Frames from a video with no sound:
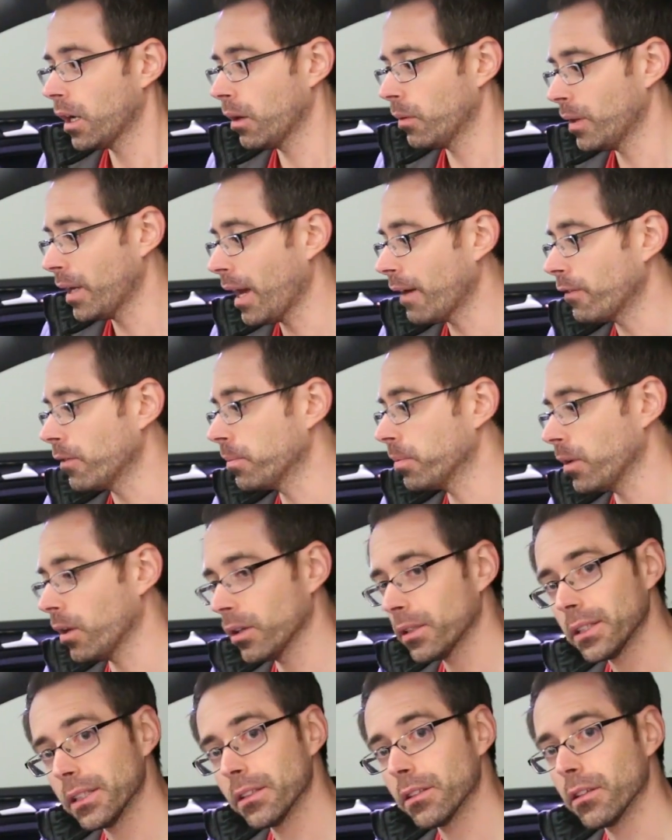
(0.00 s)
we have it
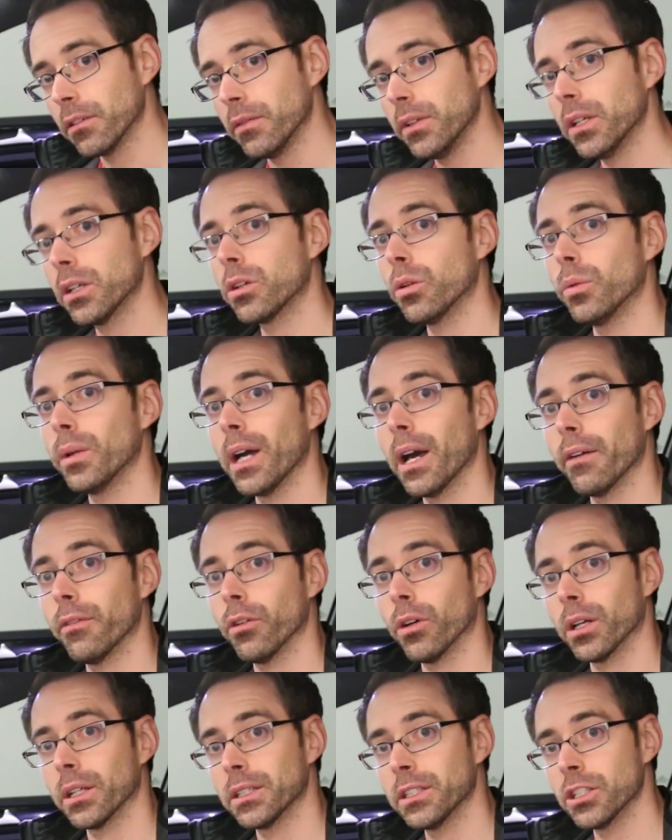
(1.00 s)
plugged into the vehicle, we have
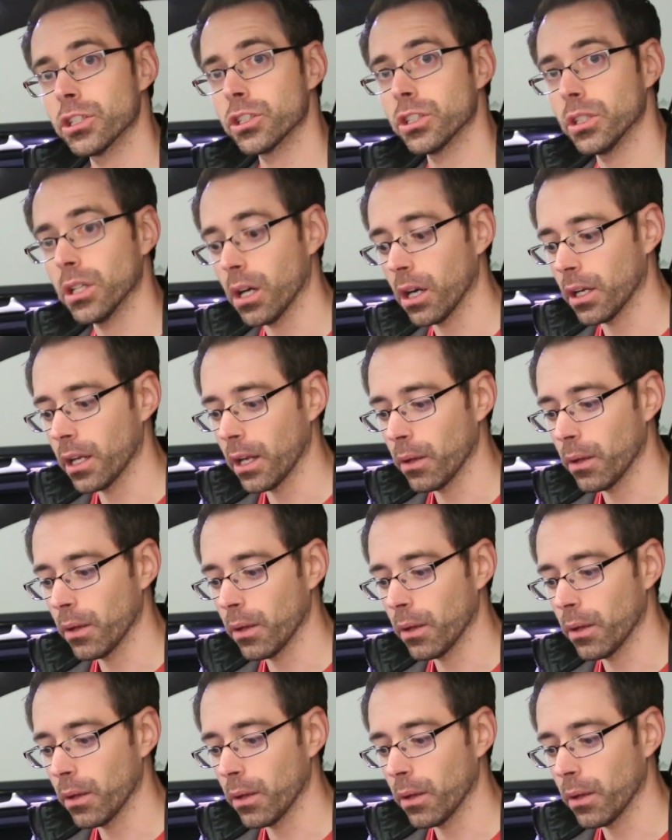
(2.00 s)
our ignition on,